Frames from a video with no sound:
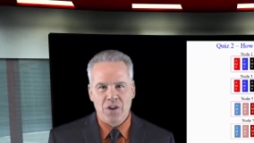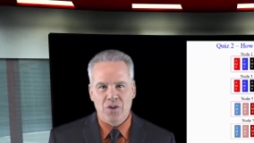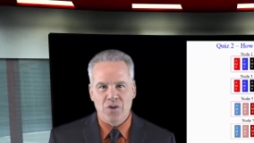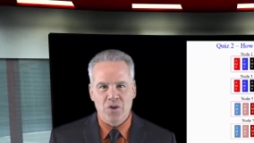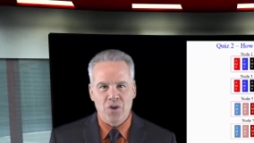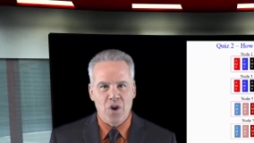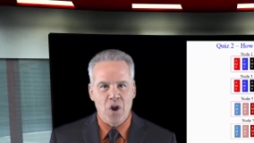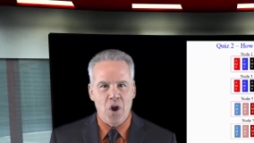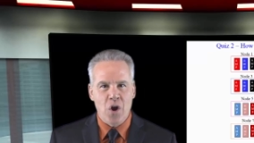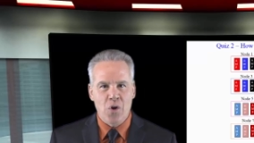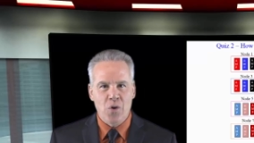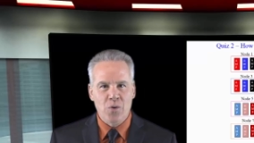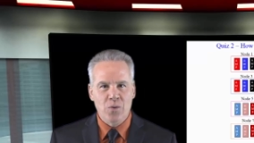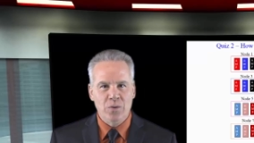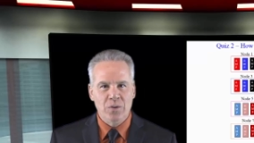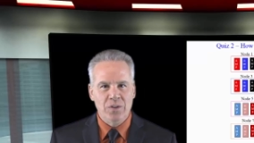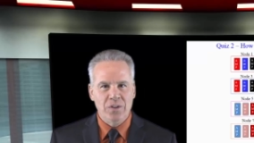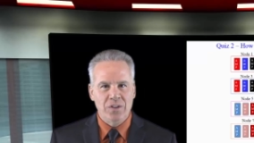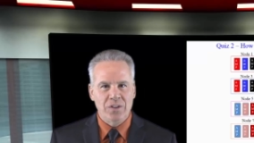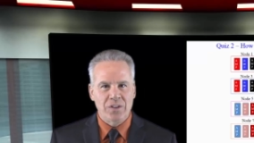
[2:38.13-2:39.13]

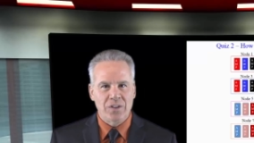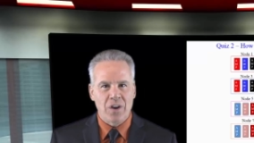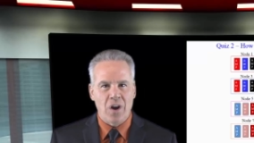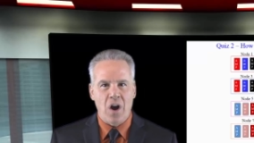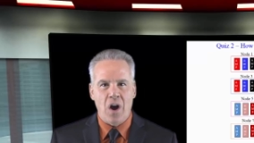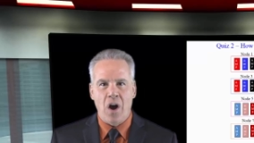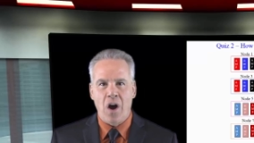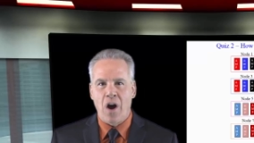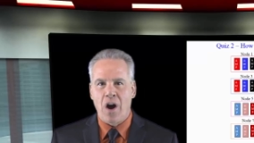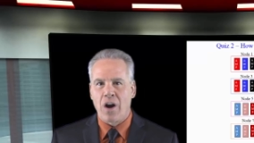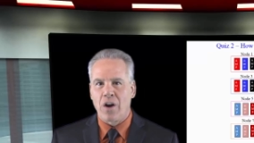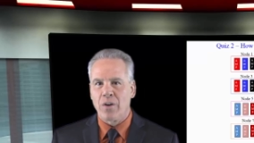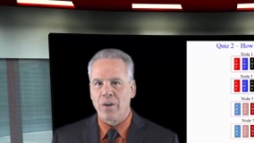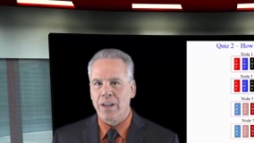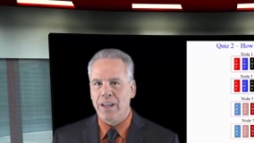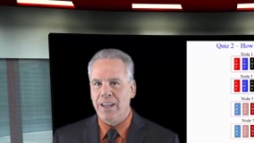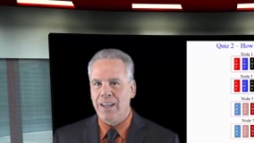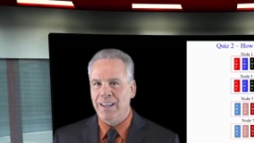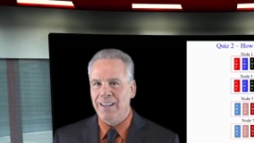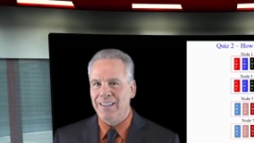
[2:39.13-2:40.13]
Nodes are
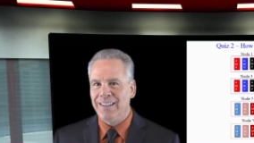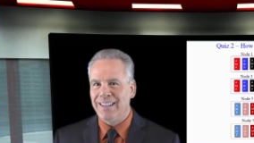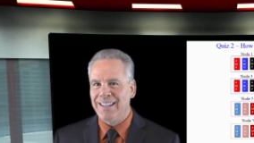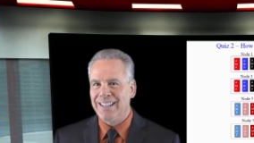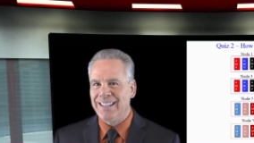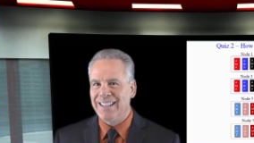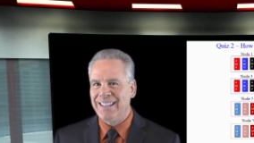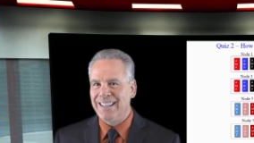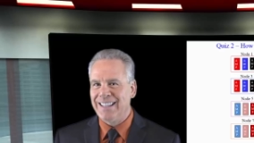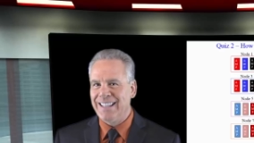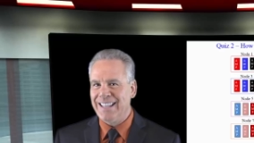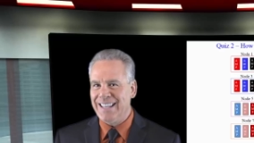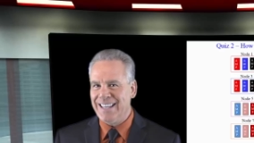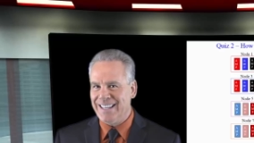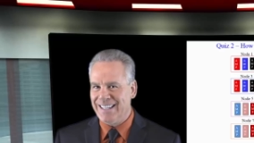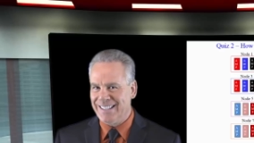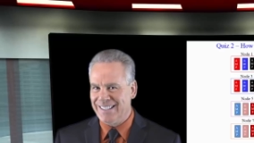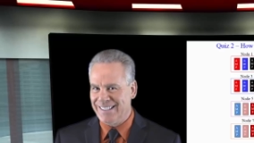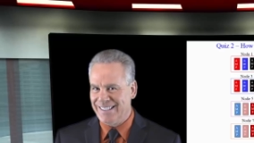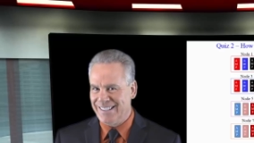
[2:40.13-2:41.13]
in
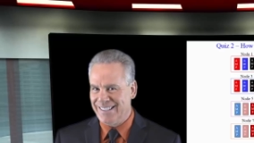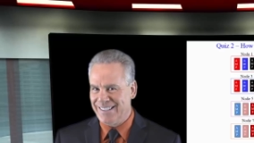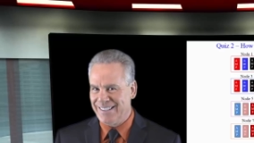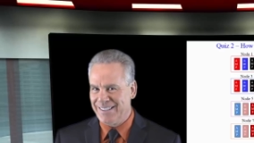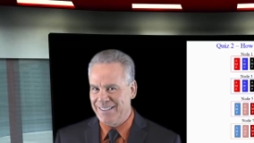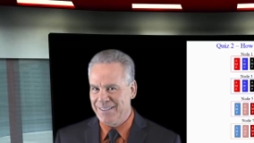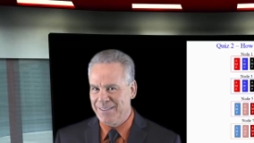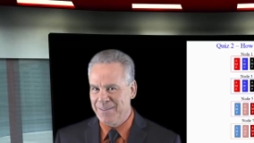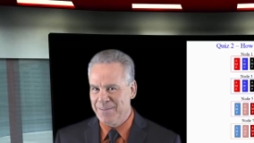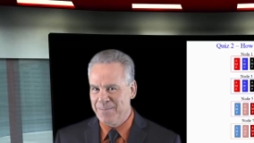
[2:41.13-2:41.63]
cliques.